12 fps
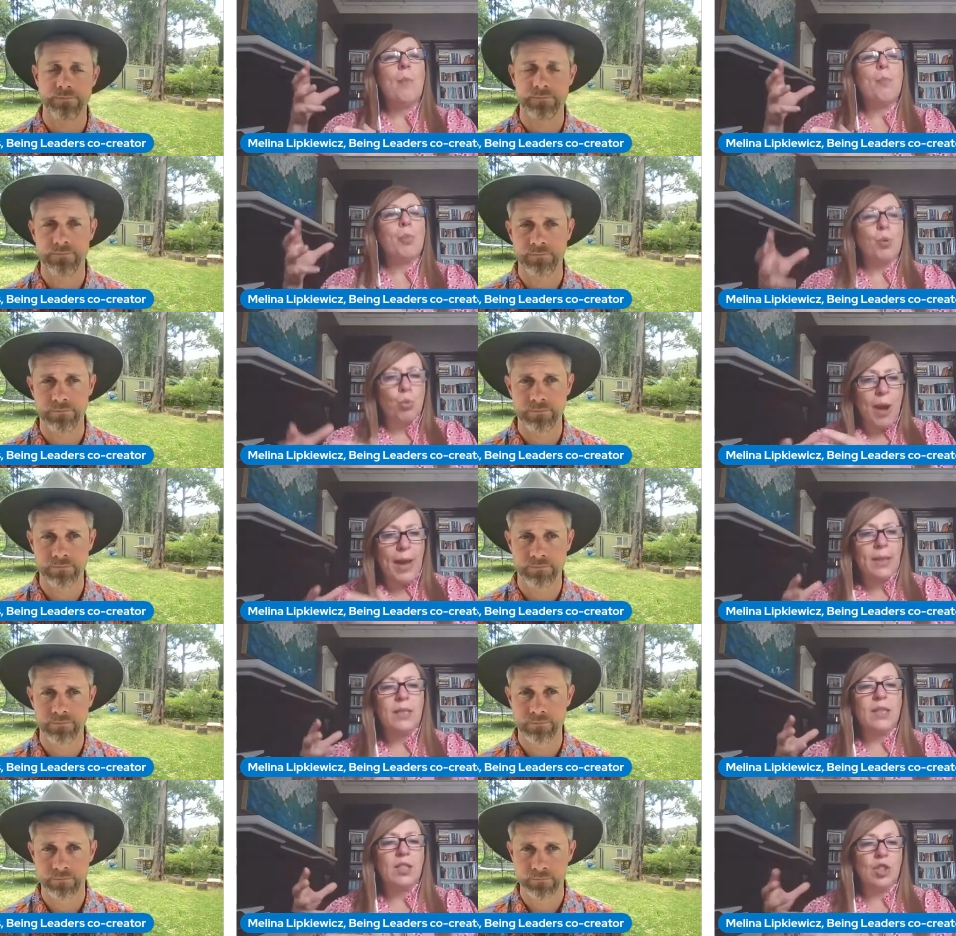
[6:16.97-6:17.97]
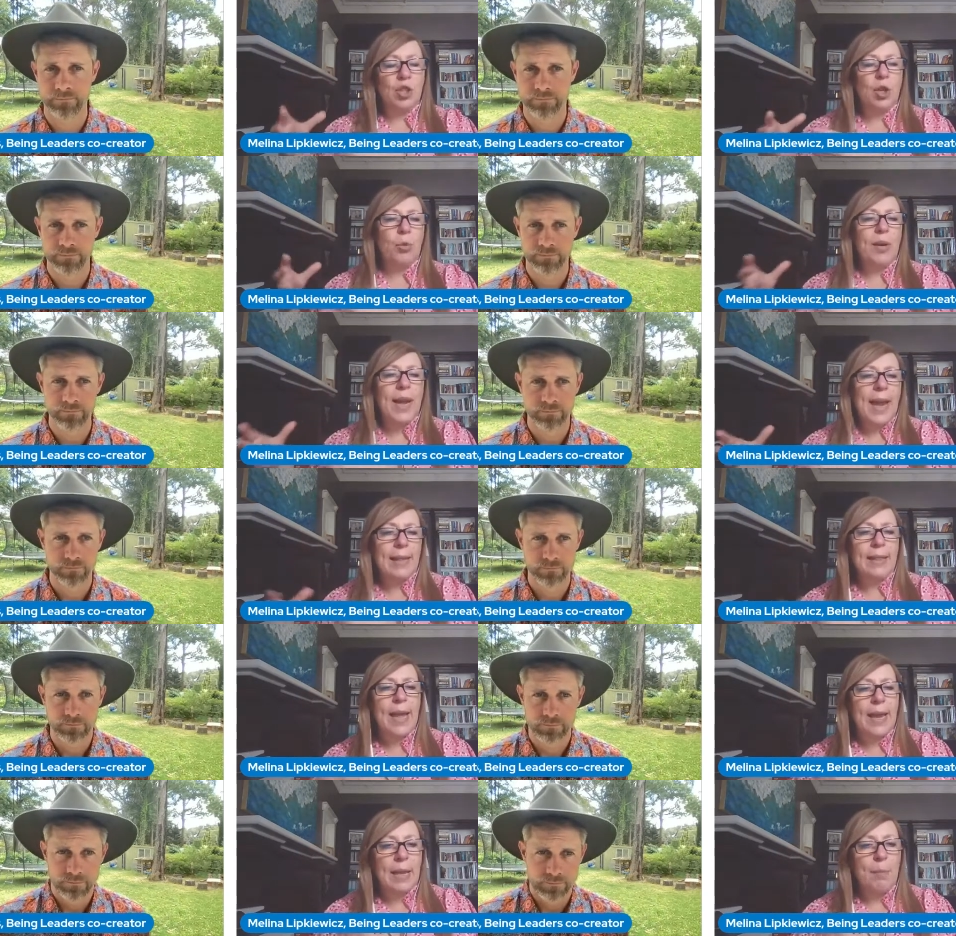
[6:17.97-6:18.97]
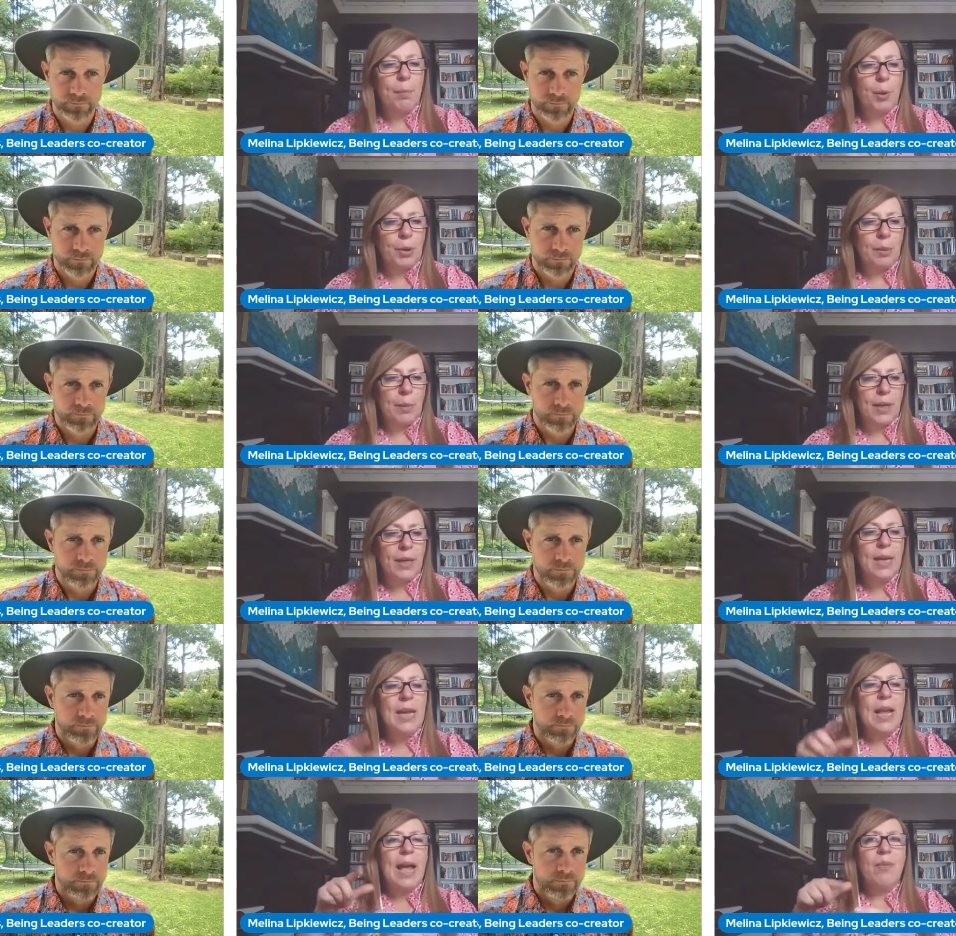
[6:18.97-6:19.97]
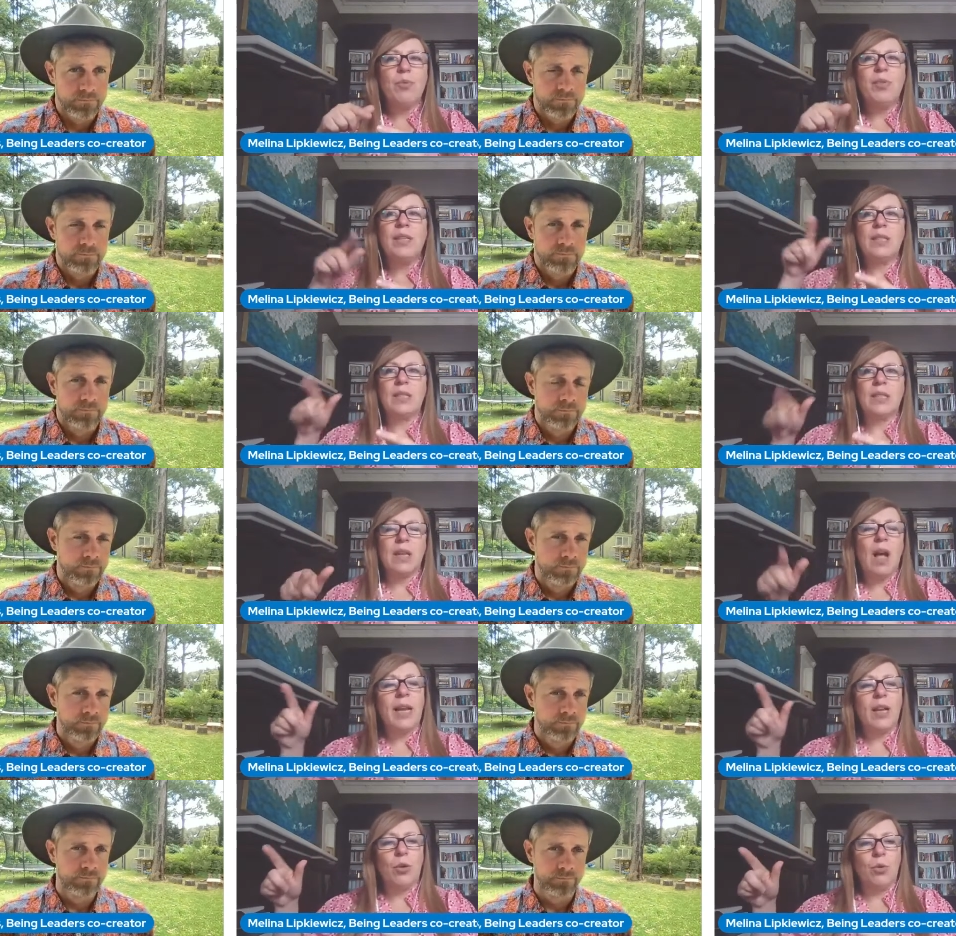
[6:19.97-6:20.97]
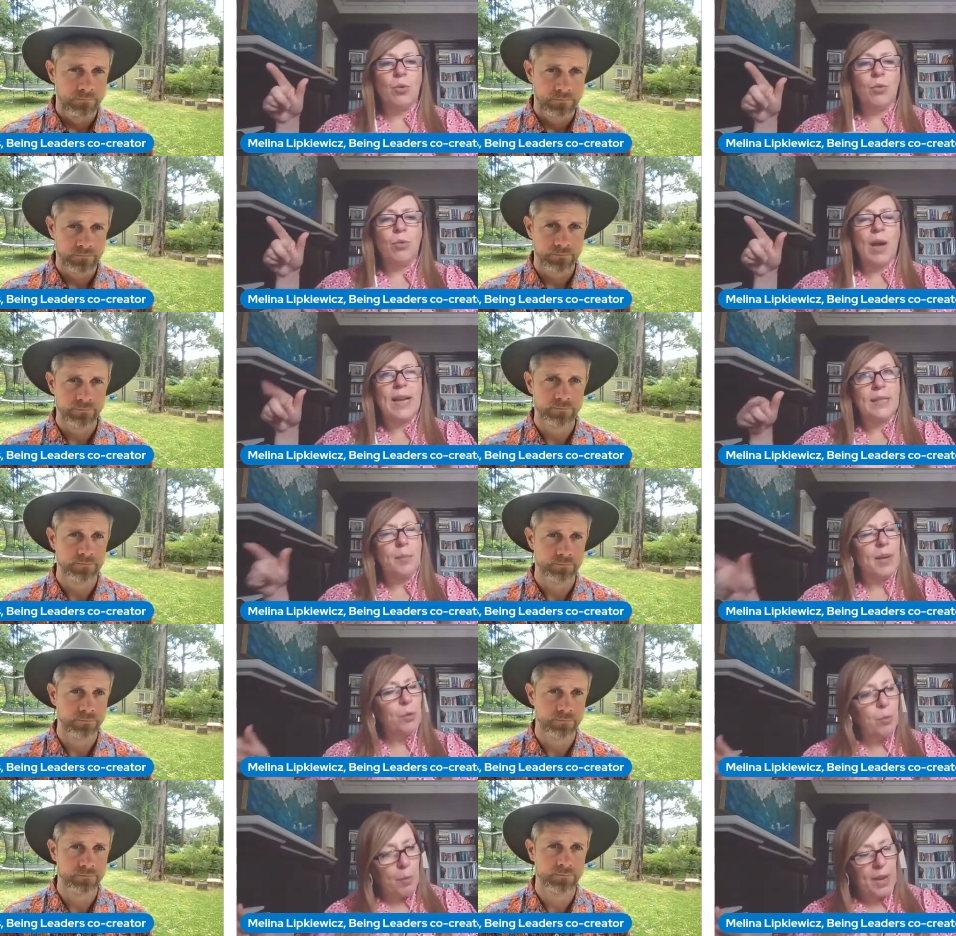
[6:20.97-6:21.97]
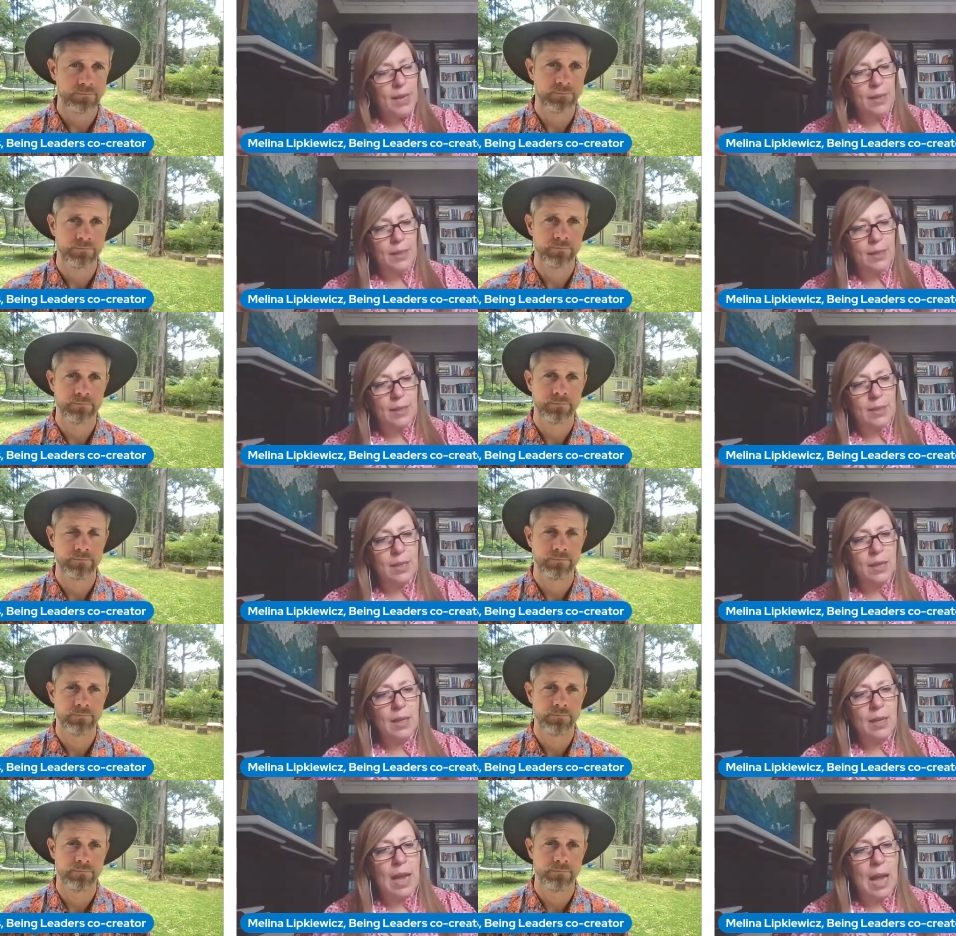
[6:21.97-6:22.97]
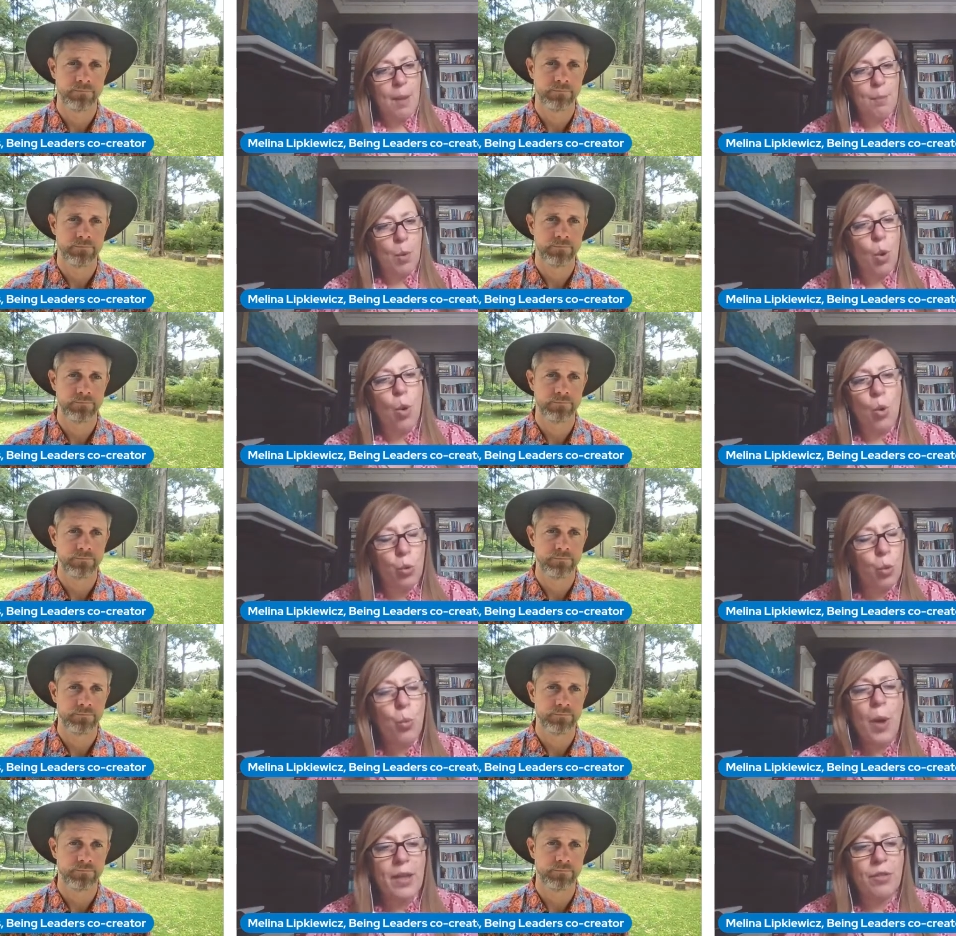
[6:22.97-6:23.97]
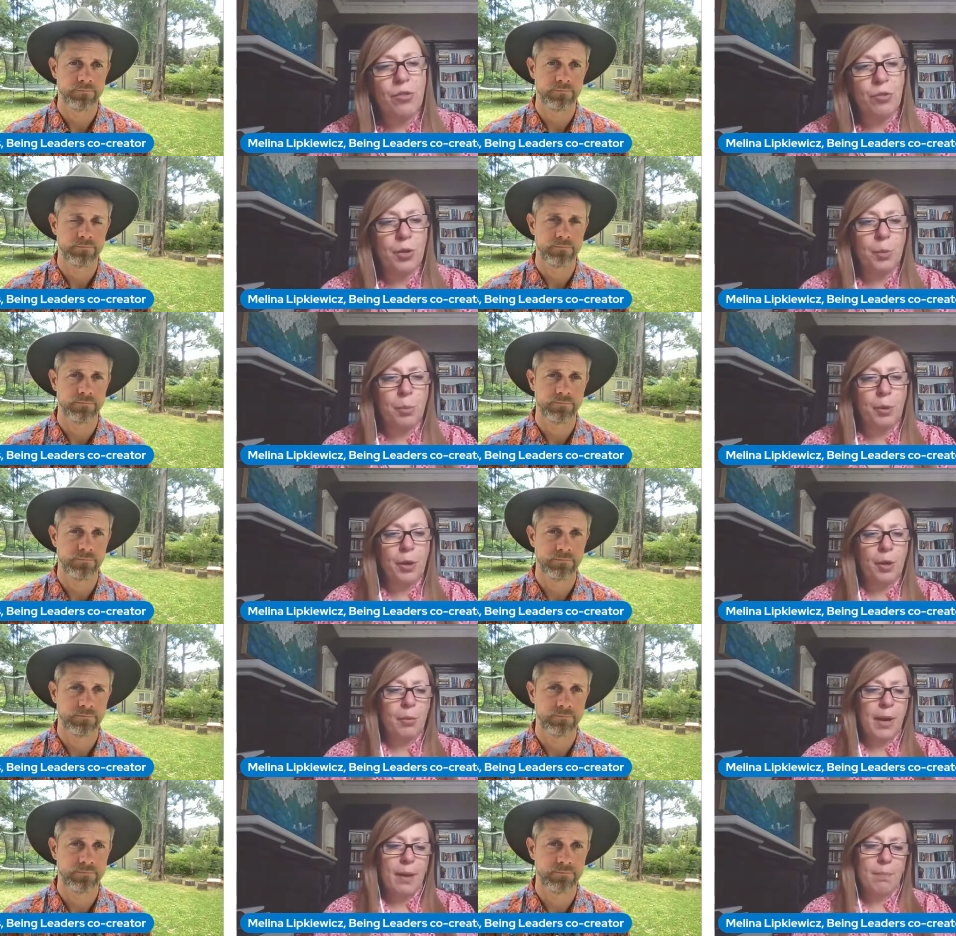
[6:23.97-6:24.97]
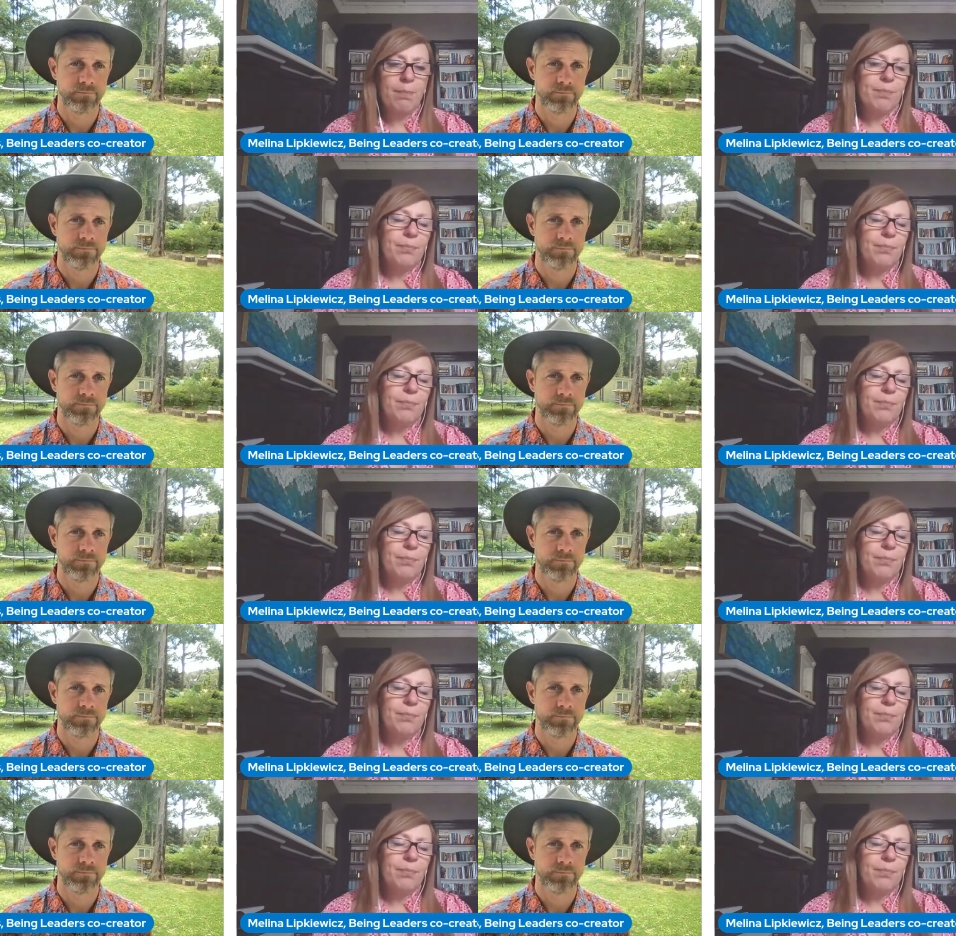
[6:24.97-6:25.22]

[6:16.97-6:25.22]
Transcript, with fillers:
Speaker 1: practice to create that embodiment. And this cycle has been repeated um, all the way through the program.